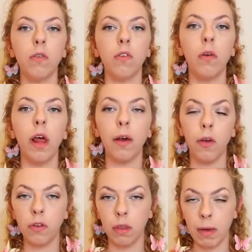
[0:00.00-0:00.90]
So, like,
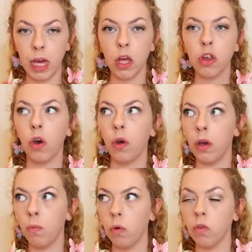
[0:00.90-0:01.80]
go to the beach, go
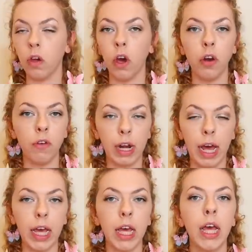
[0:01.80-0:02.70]
near water, go near a
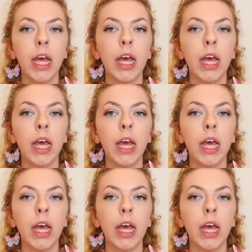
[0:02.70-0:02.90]
lake.